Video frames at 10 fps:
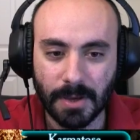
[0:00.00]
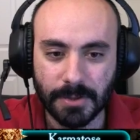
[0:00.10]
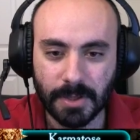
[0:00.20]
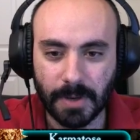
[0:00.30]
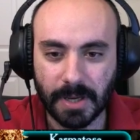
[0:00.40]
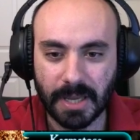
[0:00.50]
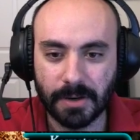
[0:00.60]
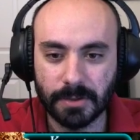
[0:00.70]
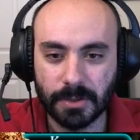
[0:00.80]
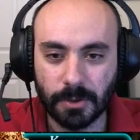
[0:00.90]
So, I got a
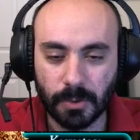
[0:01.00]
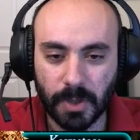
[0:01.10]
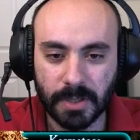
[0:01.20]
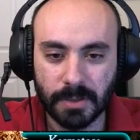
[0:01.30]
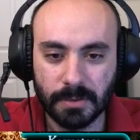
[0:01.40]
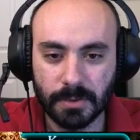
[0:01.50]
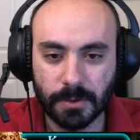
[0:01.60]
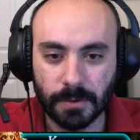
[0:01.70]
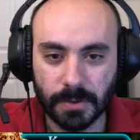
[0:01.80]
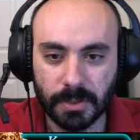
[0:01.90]
good turn 1,
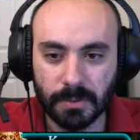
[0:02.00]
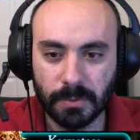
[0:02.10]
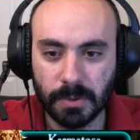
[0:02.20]
turn 2.